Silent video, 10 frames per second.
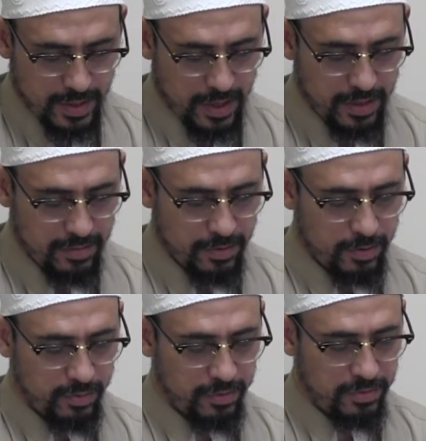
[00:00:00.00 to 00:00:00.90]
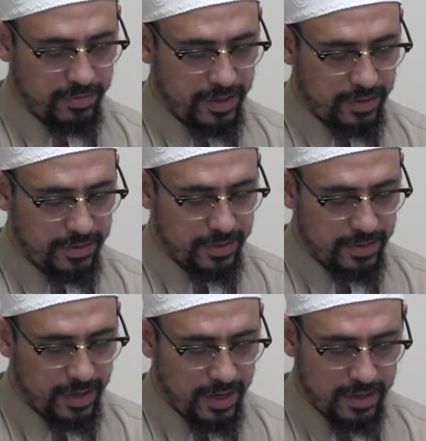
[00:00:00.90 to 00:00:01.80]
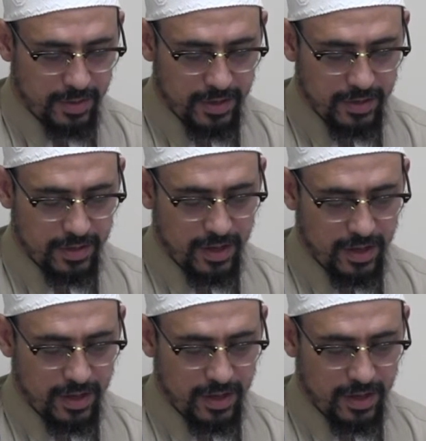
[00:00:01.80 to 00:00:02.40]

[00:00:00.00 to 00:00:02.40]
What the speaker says: And the verse was revealed, Ya ayyuhalladhina